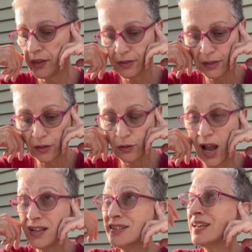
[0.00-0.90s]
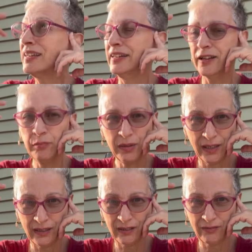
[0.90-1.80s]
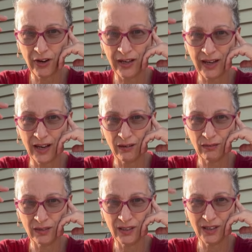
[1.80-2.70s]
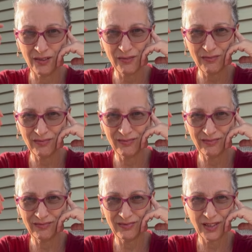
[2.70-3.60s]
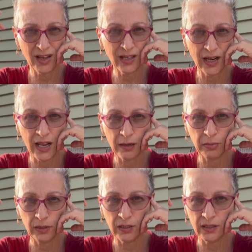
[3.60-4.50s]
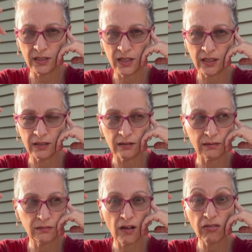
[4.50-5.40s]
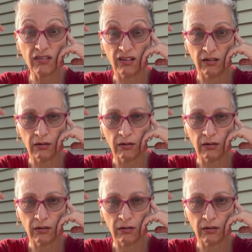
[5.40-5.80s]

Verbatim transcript: So i take an airplane right now, you know? Not an ambulance, not nothing.